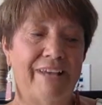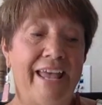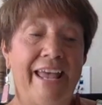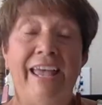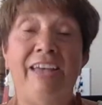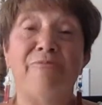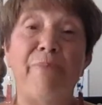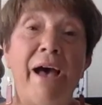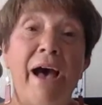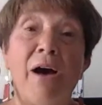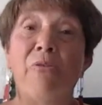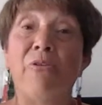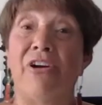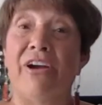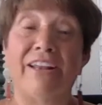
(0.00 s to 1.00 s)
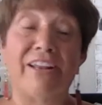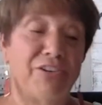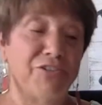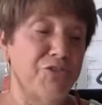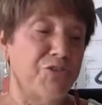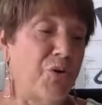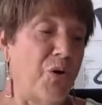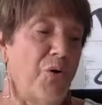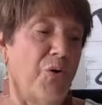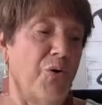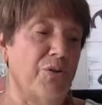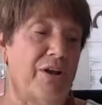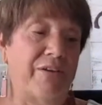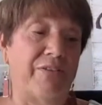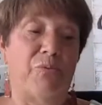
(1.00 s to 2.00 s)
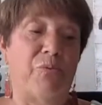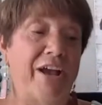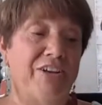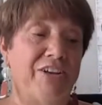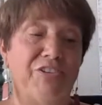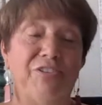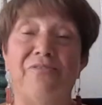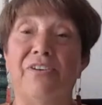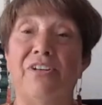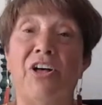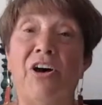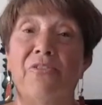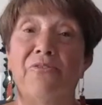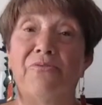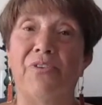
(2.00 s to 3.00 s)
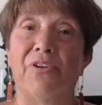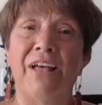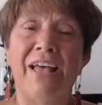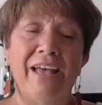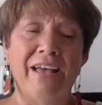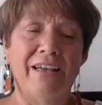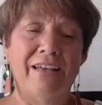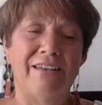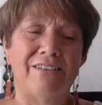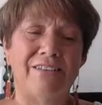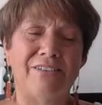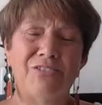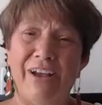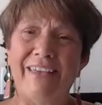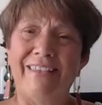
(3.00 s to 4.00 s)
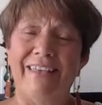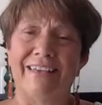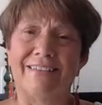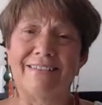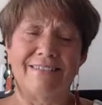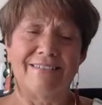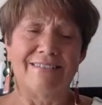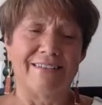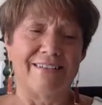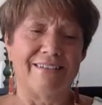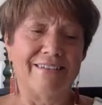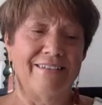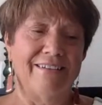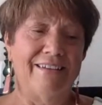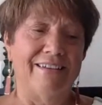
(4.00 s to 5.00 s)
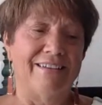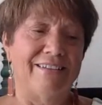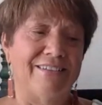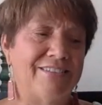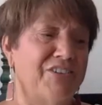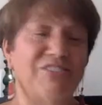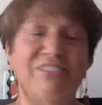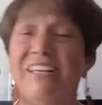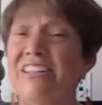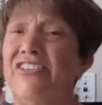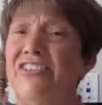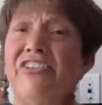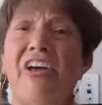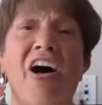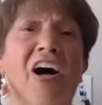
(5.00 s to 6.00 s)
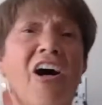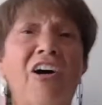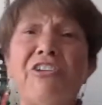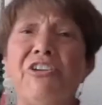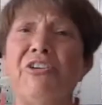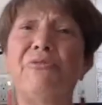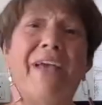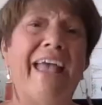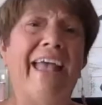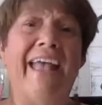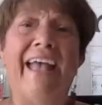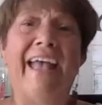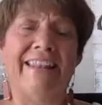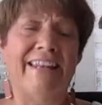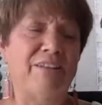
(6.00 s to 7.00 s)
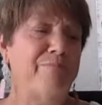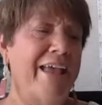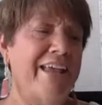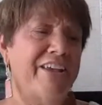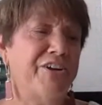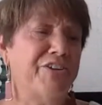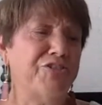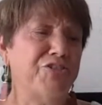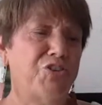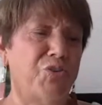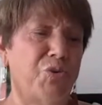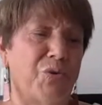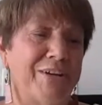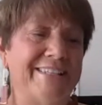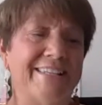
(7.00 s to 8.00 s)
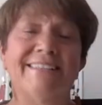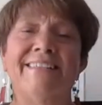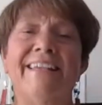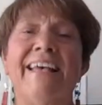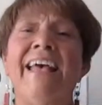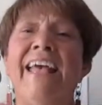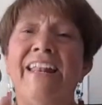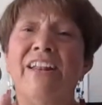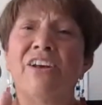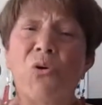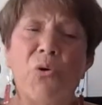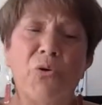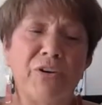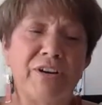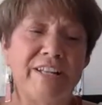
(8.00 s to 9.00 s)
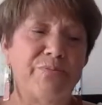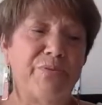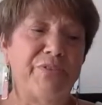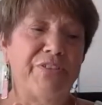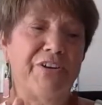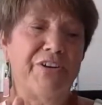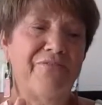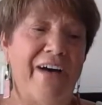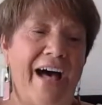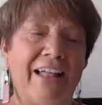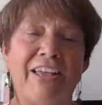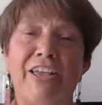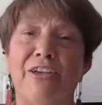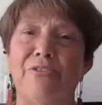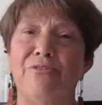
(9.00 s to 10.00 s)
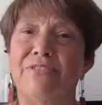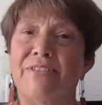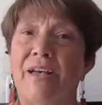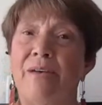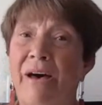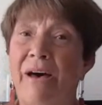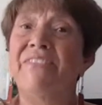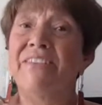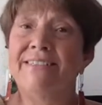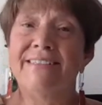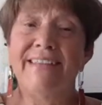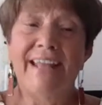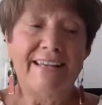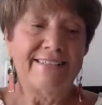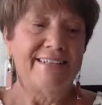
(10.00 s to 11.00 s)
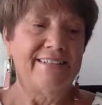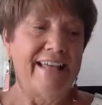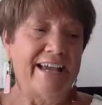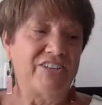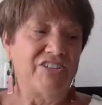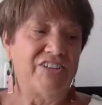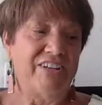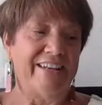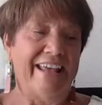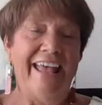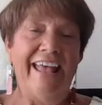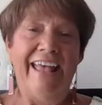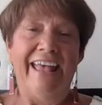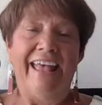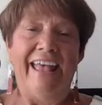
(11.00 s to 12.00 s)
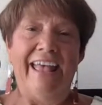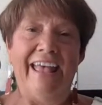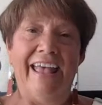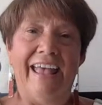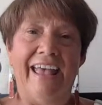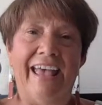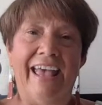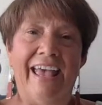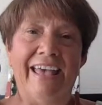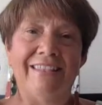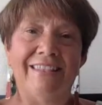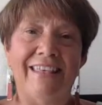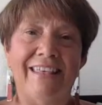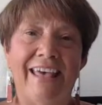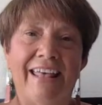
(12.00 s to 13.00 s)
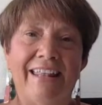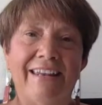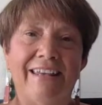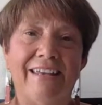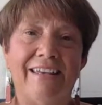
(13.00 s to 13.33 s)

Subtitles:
If power and control are the ways you feel hopeful, try this. Certainly learn all you can and make your choices in accordance with your values about this next election. And then